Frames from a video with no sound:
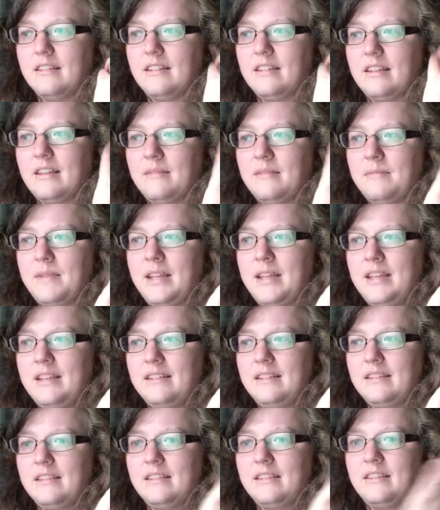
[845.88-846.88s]
It may,
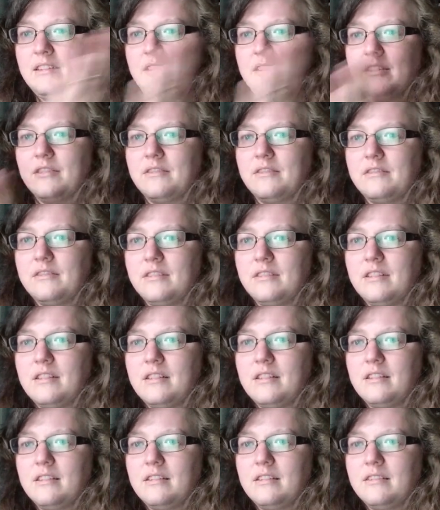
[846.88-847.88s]
you know,
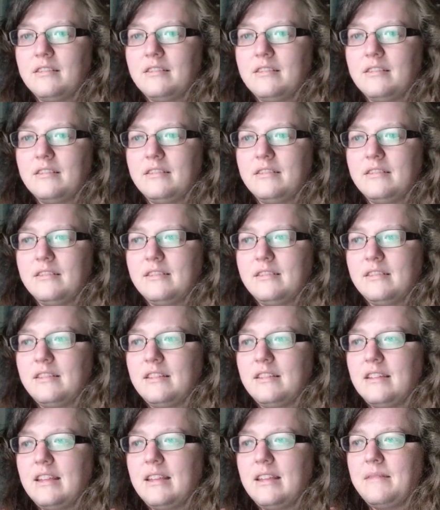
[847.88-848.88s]

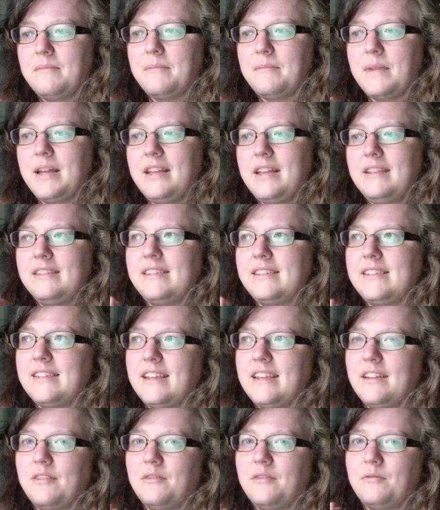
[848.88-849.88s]
it might
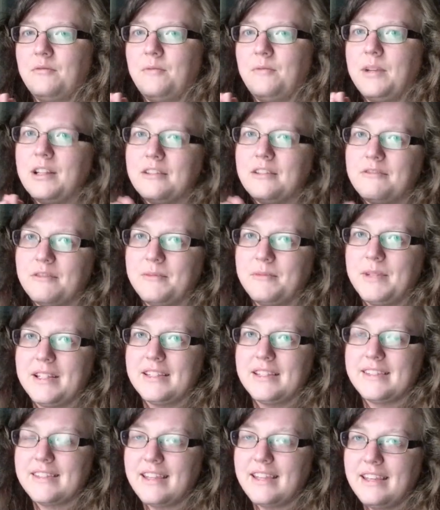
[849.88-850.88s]
sound weird for me to
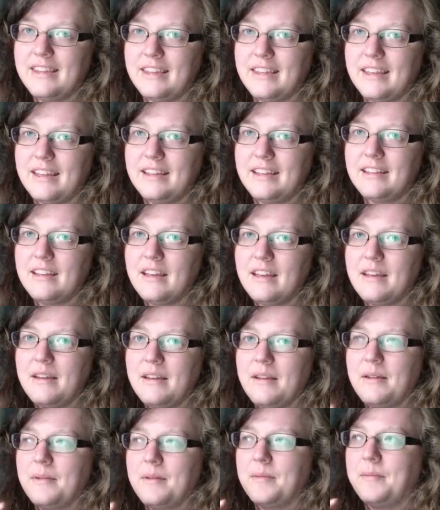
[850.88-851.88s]
say that,
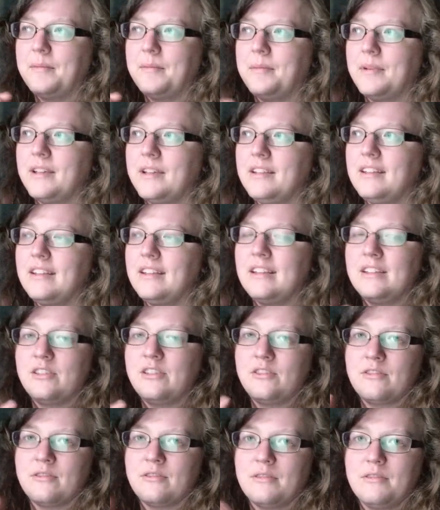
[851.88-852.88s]
but it's
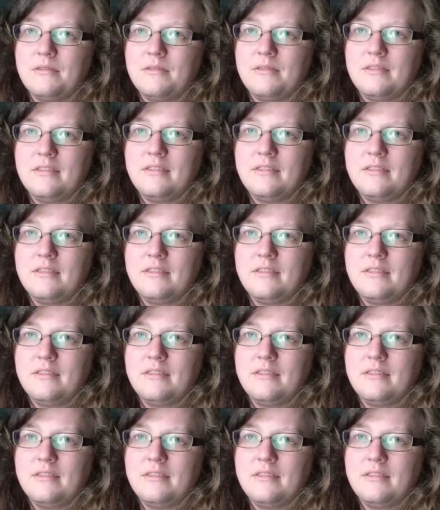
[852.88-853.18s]
true.